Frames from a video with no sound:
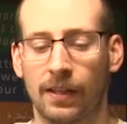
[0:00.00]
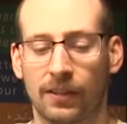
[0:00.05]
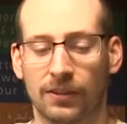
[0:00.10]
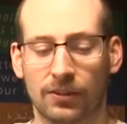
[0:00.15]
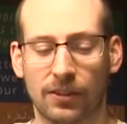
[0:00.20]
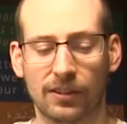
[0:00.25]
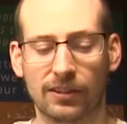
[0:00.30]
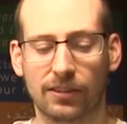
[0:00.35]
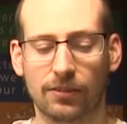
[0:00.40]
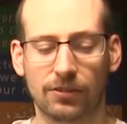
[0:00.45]

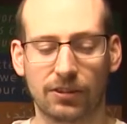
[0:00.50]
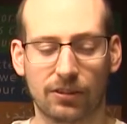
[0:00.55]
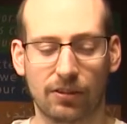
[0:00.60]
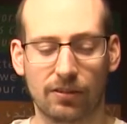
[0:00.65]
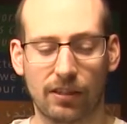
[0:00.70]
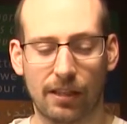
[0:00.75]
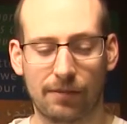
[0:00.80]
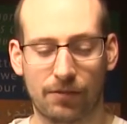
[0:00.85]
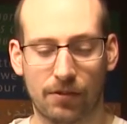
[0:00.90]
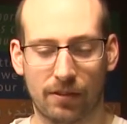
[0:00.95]
So this little
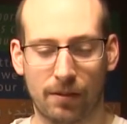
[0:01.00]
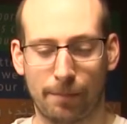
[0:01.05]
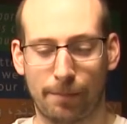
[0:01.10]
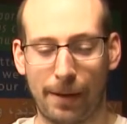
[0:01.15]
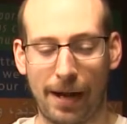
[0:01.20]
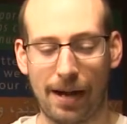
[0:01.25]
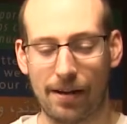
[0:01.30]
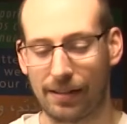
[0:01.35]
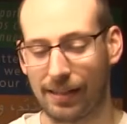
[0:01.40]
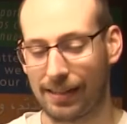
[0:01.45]
still life took
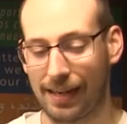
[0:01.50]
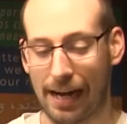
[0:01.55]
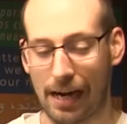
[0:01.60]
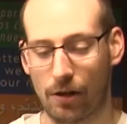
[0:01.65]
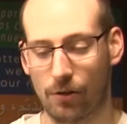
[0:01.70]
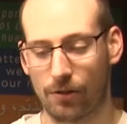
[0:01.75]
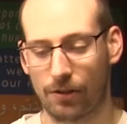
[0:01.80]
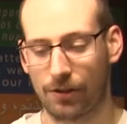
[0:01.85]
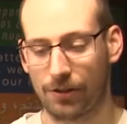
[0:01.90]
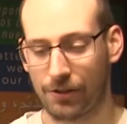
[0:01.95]
about an
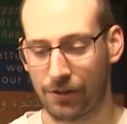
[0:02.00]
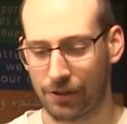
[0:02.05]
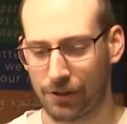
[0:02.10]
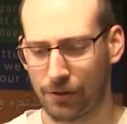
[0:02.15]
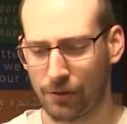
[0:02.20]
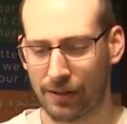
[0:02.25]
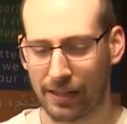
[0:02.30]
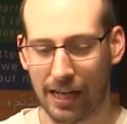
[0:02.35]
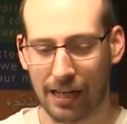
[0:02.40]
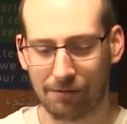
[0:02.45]
hour to
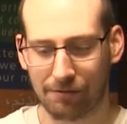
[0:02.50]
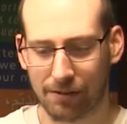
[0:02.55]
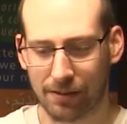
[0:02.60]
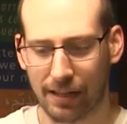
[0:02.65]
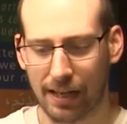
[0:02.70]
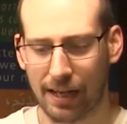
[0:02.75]
do, and after